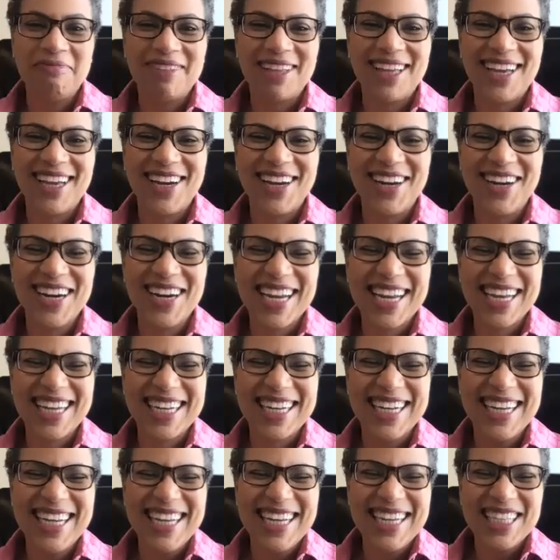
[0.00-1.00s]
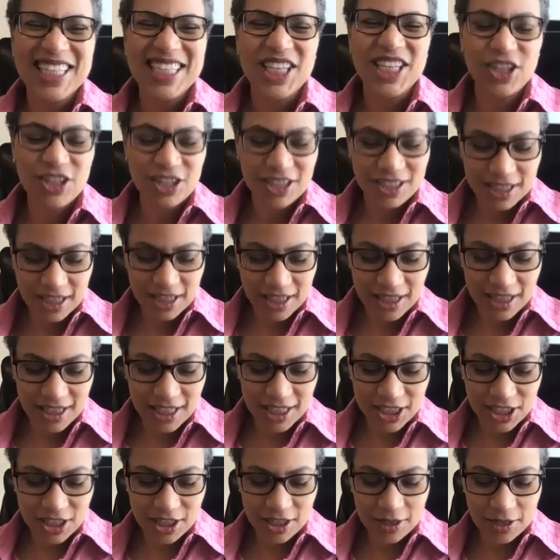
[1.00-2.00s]
All right. So
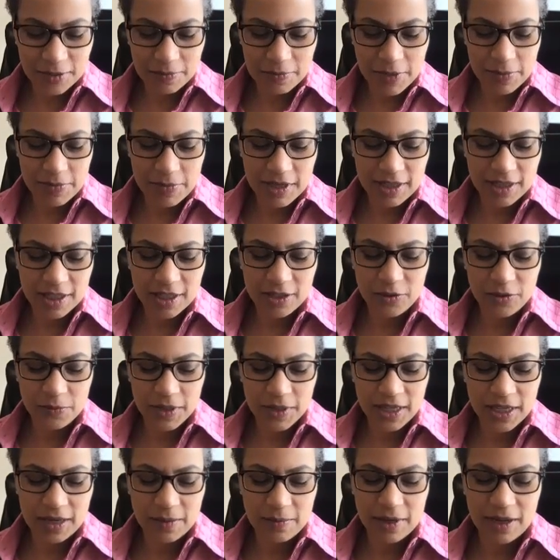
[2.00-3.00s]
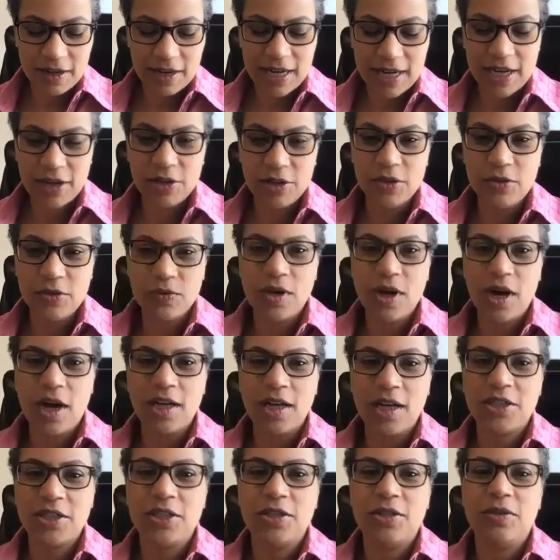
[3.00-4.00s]
let's talk maybe a little bit about how you
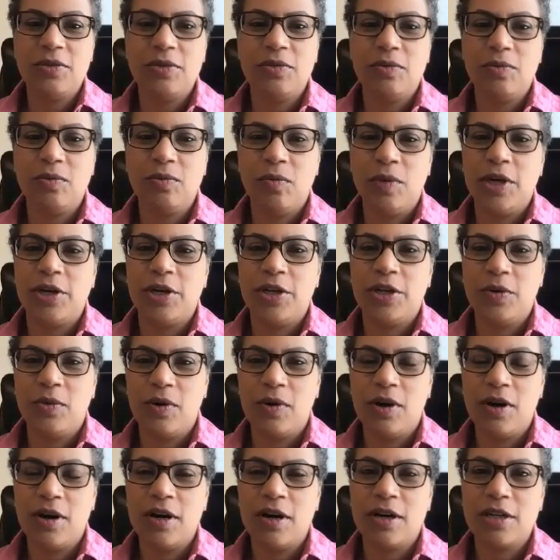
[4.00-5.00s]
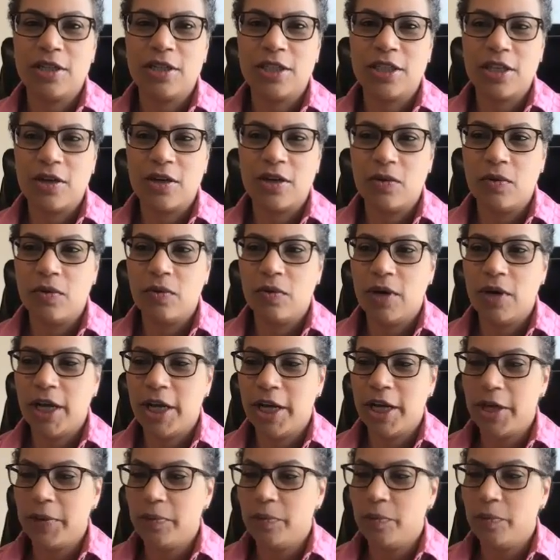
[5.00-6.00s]
got to where you are. So
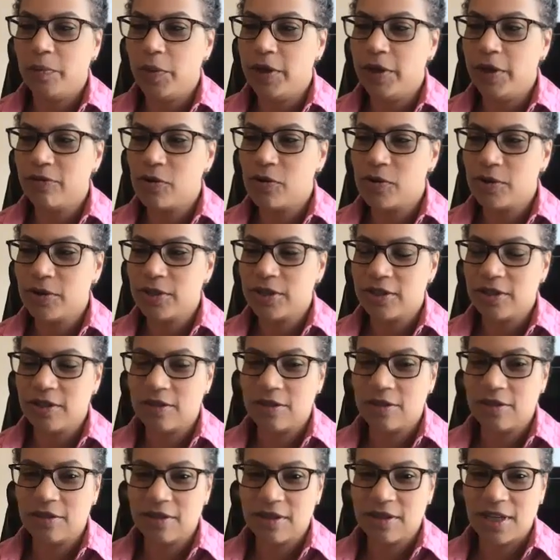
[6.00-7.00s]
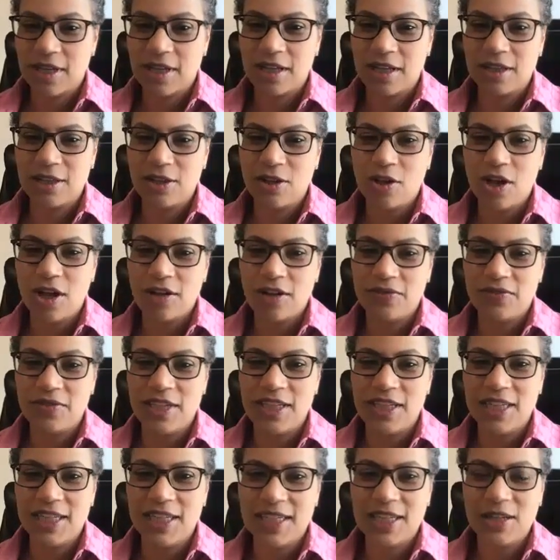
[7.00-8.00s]
we, of course, are the law
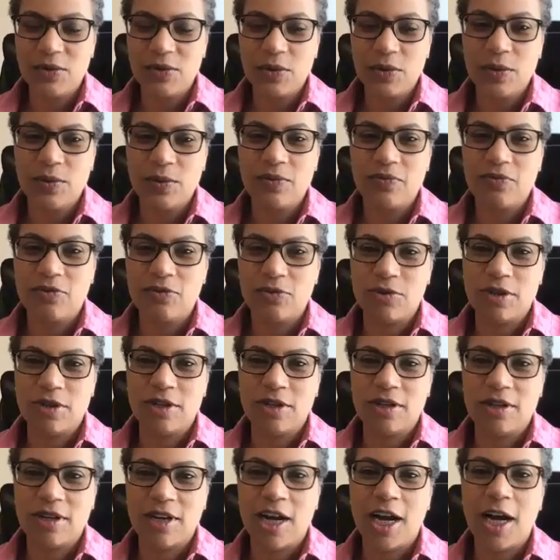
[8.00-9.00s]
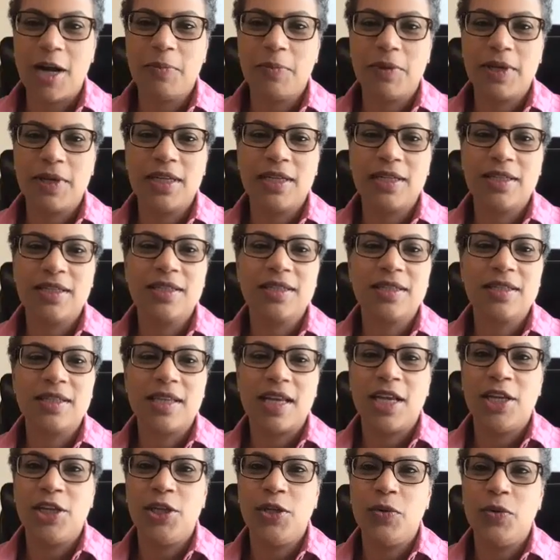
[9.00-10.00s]
affinity group for Hopkins,
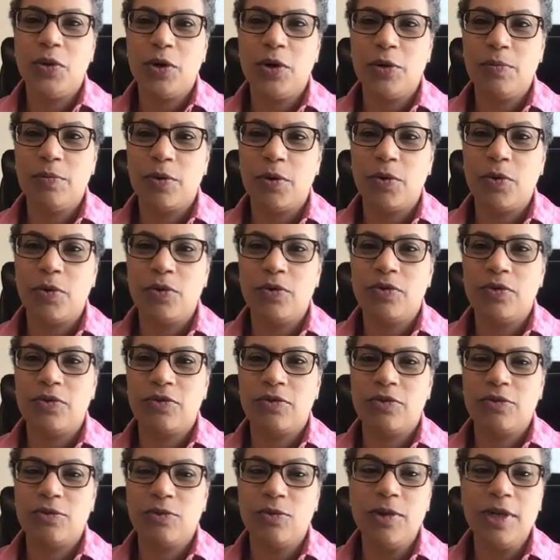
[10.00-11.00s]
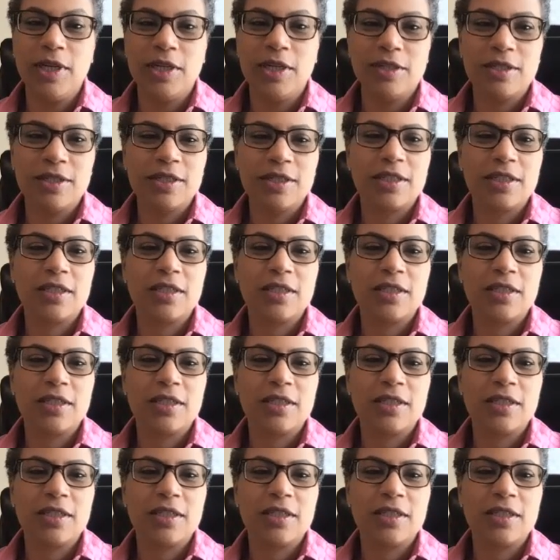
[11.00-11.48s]
and you are both lawyers.